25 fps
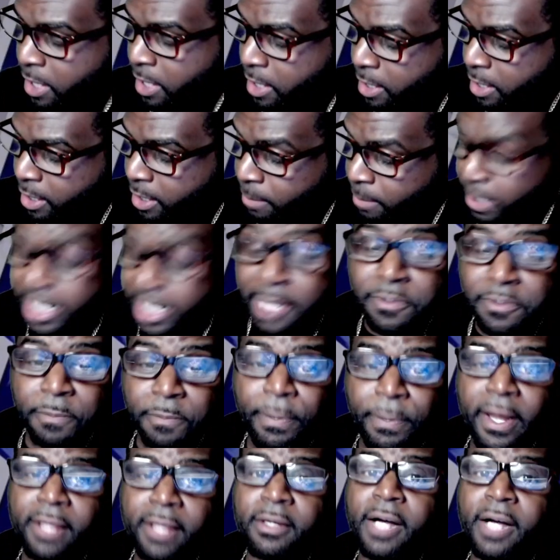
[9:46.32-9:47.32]
my name's
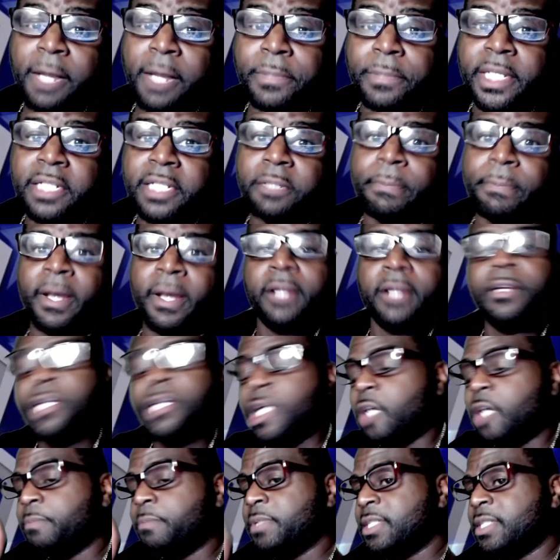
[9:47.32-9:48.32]
Apollo. I'm getting up out of here.
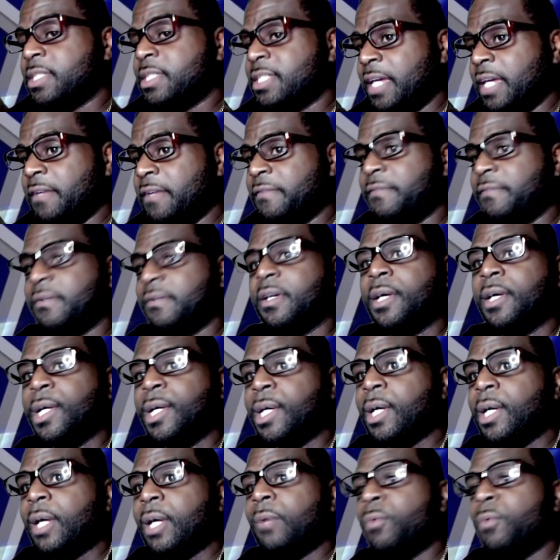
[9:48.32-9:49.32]
Y'all be safe.
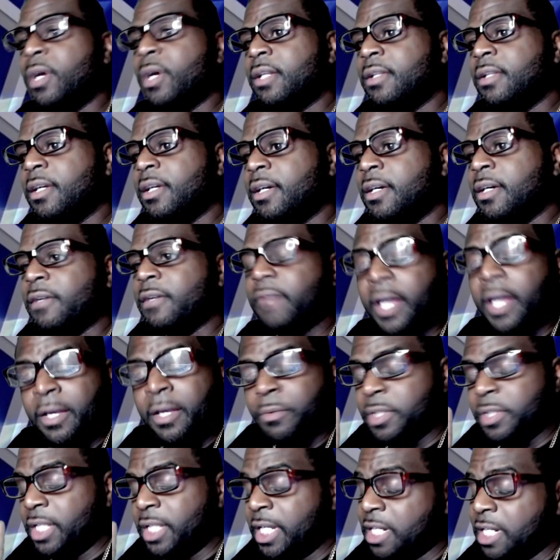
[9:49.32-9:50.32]
One love. And
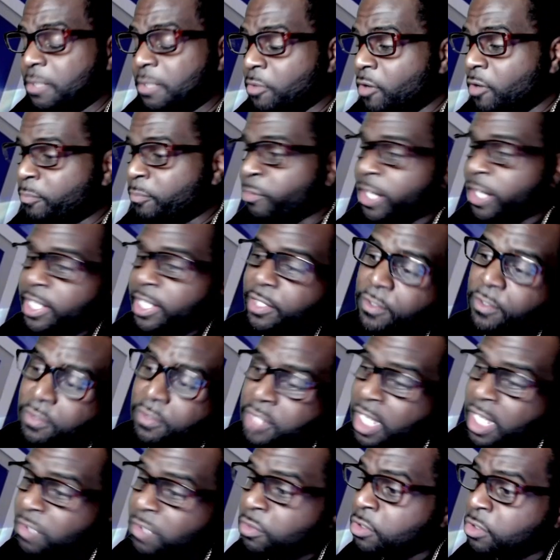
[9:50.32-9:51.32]
with any more breaking news,
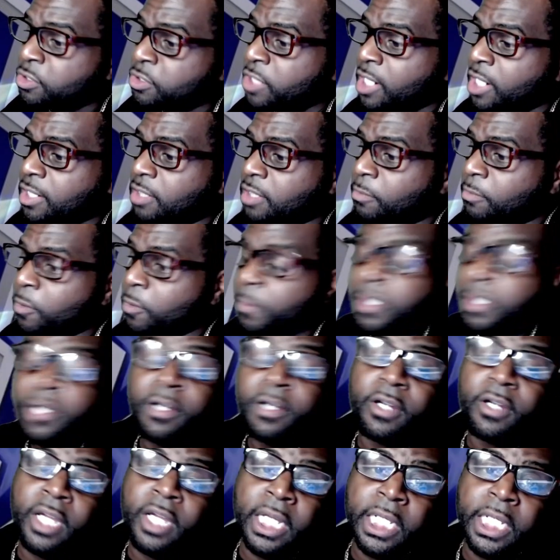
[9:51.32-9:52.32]
I will try to come over
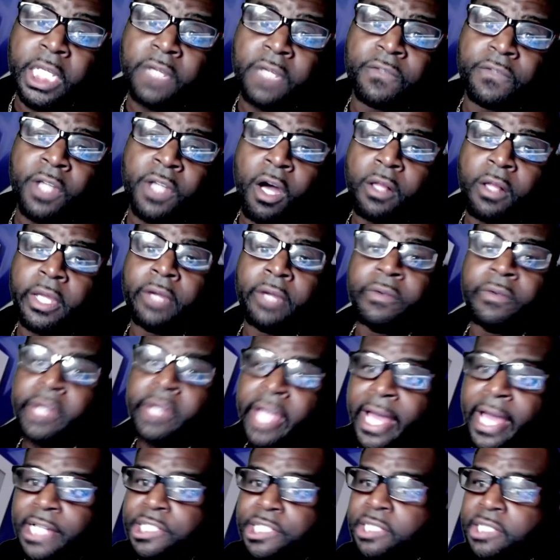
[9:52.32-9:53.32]
here and give y'all a
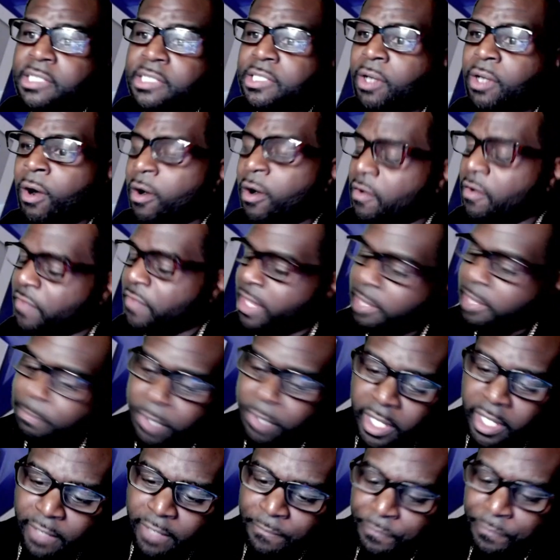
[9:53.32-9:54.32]
reaction to all that.
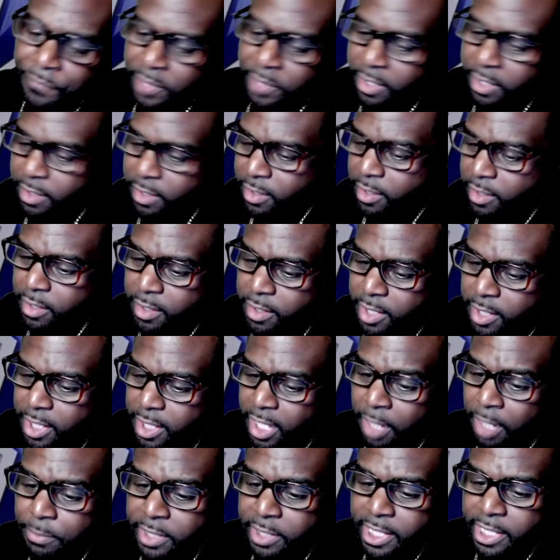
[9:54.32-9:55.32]
But
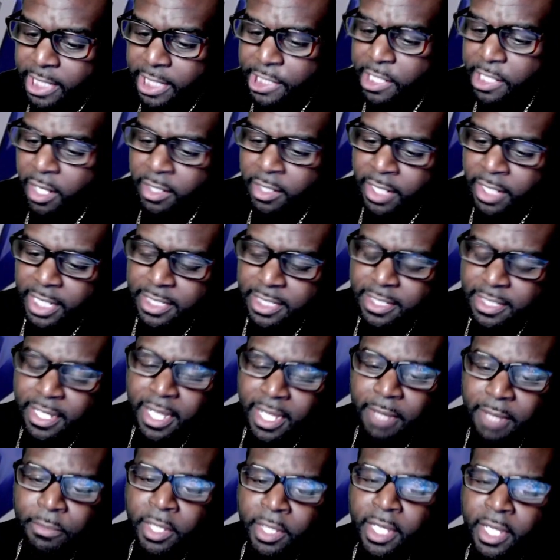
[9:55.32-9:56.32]
I'm going to catch y'all next
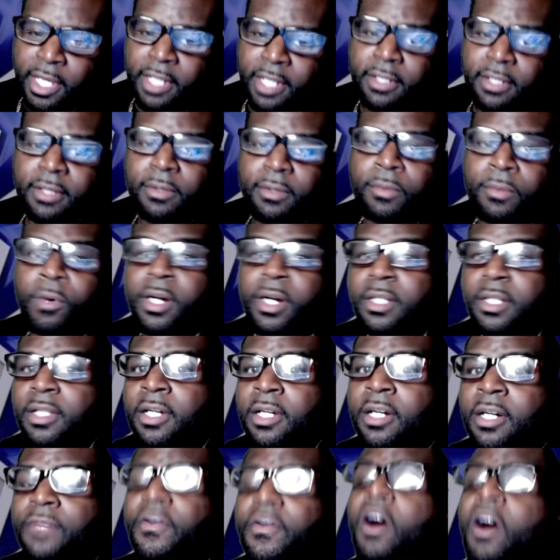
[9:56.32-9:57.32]
time, man. One
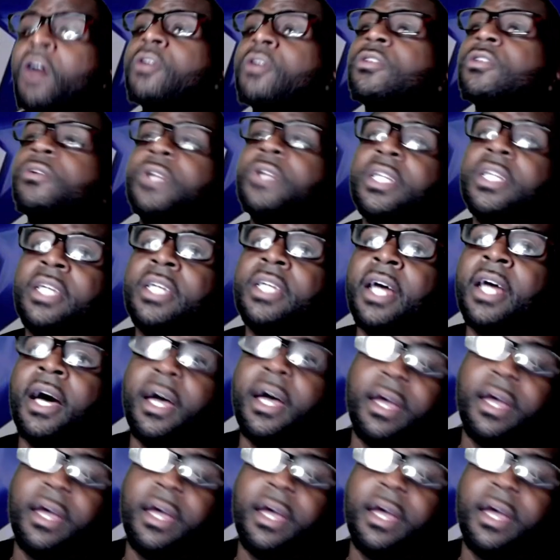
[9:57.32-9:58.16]
love. All glory to God.